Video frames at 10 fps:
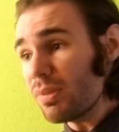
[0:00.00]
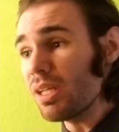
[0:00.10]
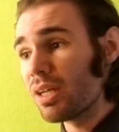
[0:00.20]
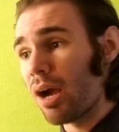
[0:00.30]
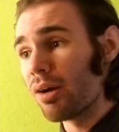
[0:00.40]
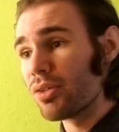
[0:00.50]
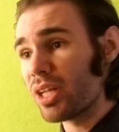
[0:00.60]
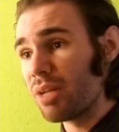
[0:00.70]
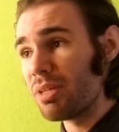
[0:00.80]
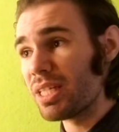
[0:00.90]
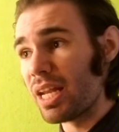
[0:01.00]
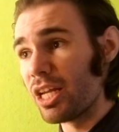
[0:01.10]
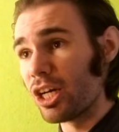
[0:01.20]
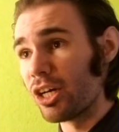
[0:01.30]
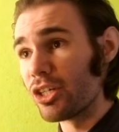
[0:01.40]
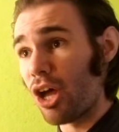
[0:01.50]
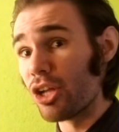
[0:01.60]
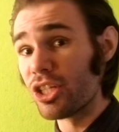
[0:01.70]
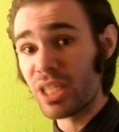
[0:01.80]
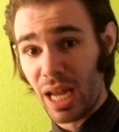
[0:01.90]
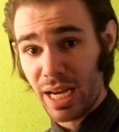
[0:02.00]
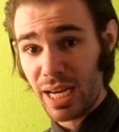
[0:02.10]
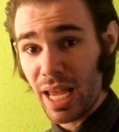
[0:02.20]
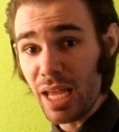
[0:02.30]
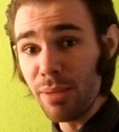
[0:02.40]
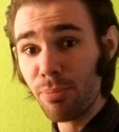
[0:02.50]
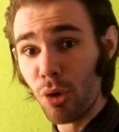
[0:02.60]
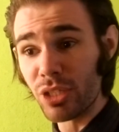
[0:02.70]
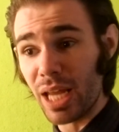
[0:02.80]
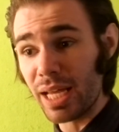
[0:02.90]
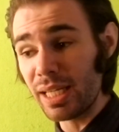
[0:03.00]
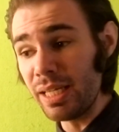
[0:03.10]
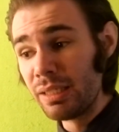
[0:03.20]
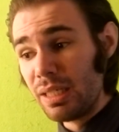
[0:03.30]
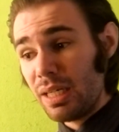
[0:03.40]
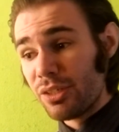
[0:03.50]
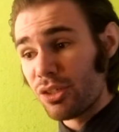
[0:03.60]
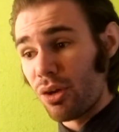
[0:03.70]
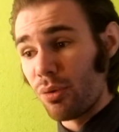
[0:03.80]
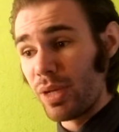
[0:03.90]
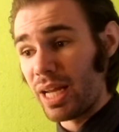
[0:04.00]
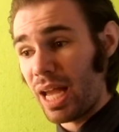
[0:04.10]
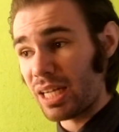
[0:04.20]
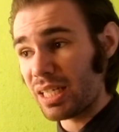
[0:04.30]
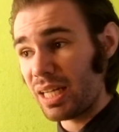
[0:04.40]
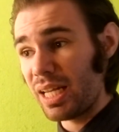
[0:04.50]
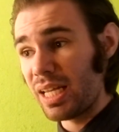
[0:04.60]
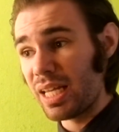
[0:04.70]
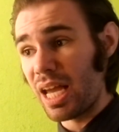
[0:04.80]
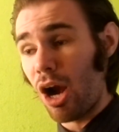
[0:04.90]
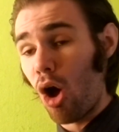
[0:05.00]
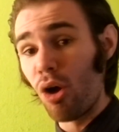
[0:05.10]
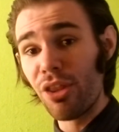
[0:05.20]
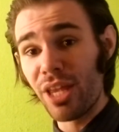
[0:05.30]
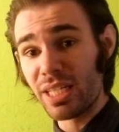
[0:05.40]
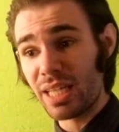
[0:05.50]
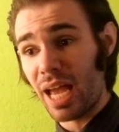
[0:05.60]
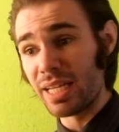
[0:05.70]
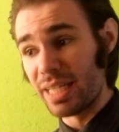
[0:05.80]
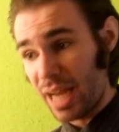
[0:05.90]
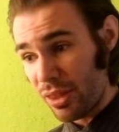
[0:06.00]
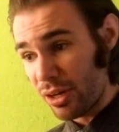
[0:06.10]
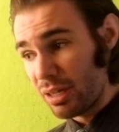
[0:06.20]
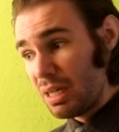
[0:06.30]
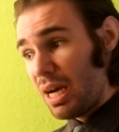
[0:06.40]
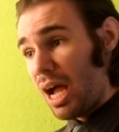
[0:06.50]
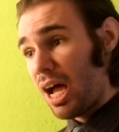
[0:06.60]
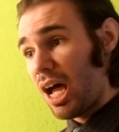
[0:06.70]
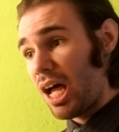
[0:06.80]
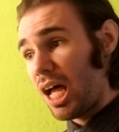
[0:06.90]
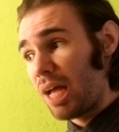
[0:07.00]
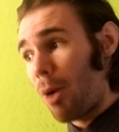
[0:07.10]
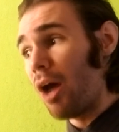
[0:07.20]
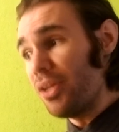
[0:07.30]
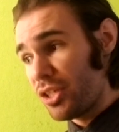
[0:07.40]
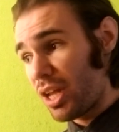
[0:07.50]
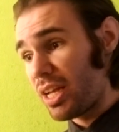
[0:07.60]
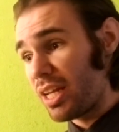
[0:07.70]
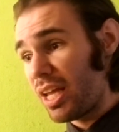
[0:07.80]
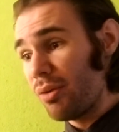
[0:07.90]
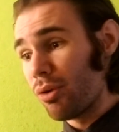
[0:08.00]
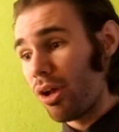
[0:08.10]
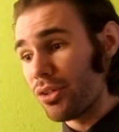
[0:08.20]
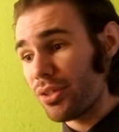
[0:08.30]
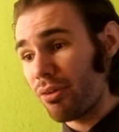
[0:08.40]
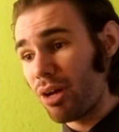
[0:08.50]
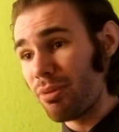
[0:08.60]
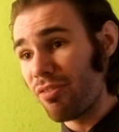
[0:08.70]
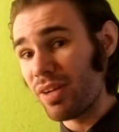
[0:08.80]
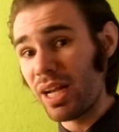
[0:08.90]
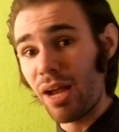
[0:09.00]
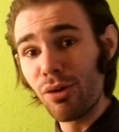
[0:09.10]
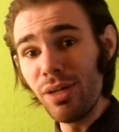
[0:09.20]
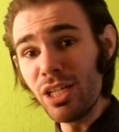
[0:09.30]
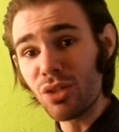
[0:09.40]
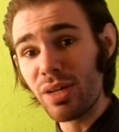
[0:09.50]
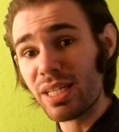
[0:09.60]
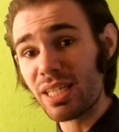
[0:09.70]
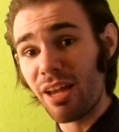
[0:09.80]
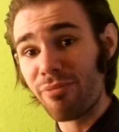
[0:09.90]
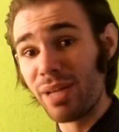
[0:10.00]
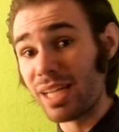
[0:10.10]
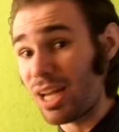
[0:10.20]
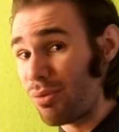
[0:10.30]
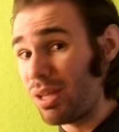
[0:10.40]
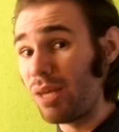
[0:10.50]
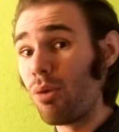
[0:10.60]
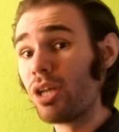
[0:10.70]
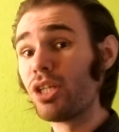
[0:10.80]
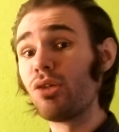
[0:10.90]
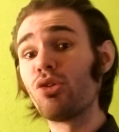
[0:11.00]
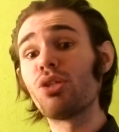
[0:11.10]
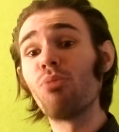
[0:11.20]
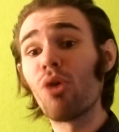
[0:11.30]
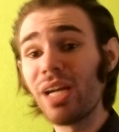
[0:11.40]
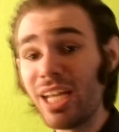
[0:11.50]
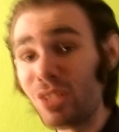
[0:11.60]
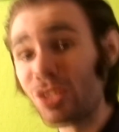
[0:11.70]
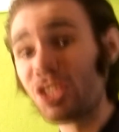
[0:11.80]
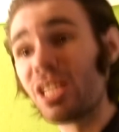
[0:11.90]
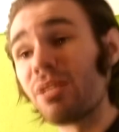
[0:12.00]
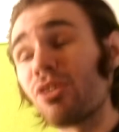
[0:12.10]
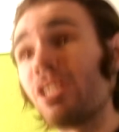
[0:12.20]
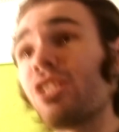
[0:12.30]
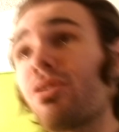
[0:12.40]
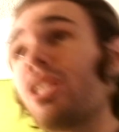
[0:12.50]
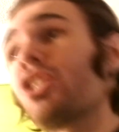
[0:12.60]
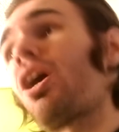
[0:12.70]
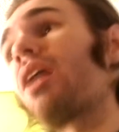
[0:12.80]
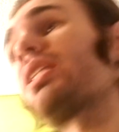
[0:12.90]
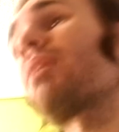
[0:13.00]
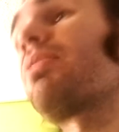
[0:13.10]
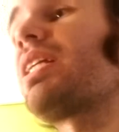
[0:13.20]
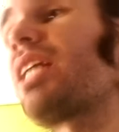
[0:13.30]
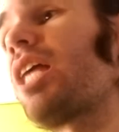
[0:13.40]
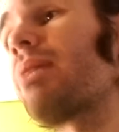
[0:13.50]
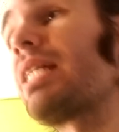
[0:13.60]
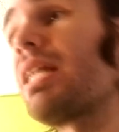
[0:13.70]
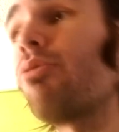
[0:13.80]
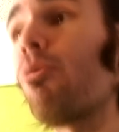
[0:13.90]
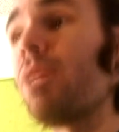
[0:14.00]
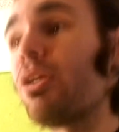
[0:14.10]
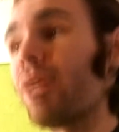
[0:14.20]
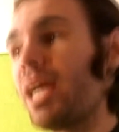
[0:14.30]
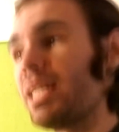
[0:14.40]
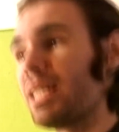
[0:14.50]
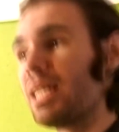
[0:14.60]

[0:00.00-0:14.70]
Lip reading: Caro's going to be sending hers on Sunday, most likely, so we can actually get all this tied together. On Sunday, we're also going to be figuring out green screen stuff, because I really want to do some more interesting green screen shots. Something tells me it still won't be great.